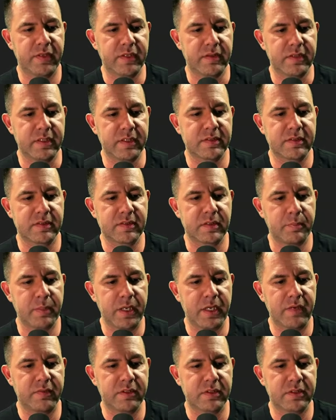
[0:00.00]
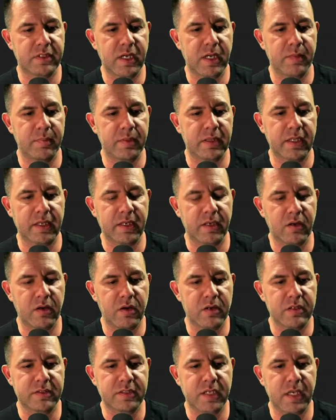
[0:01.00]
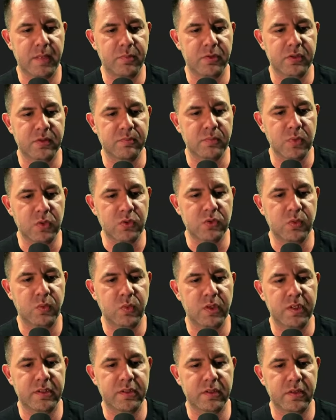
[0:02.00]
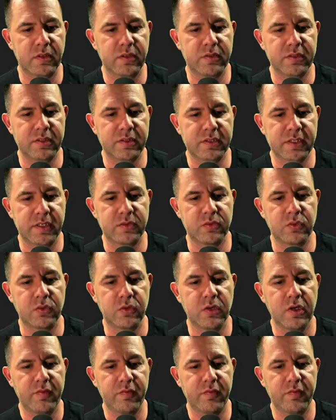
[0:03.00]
This is the paver job Atlanta hardscapers most want on the schedule